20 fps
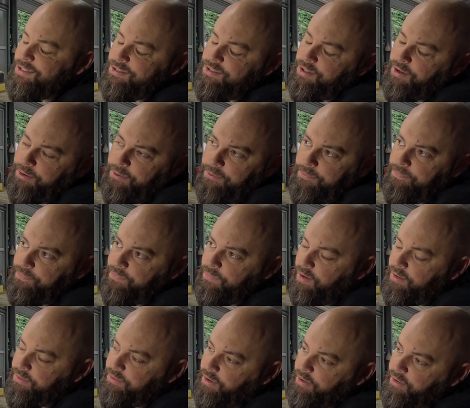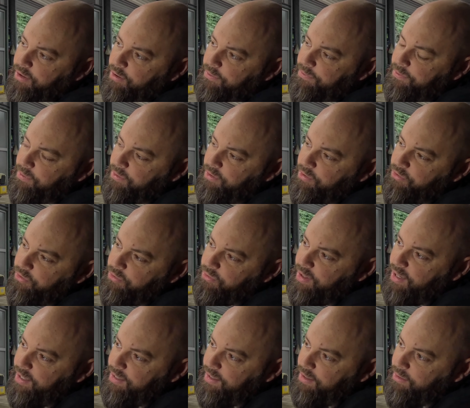So I don't know if I'm going to do
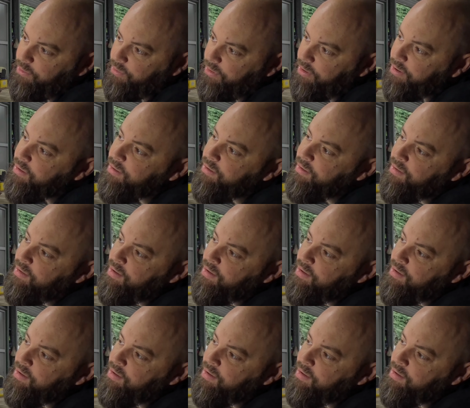that yet or not.